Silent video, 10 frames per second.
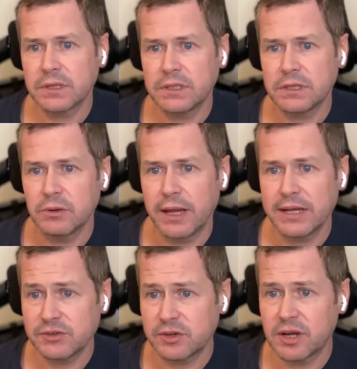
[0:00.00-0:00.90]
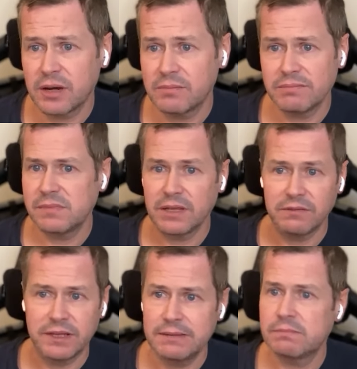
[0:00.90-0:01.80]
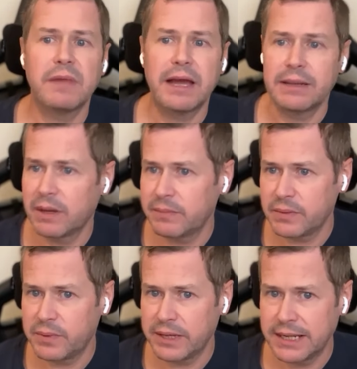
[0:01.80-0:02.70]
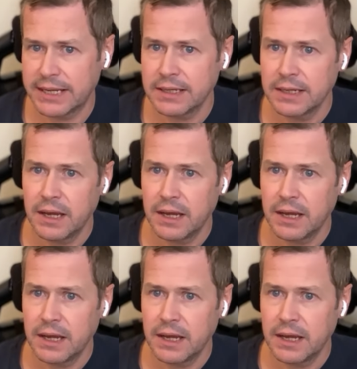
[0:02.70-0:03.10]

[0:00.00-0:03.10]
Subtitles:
Extra income, lovely, and it might be appealing,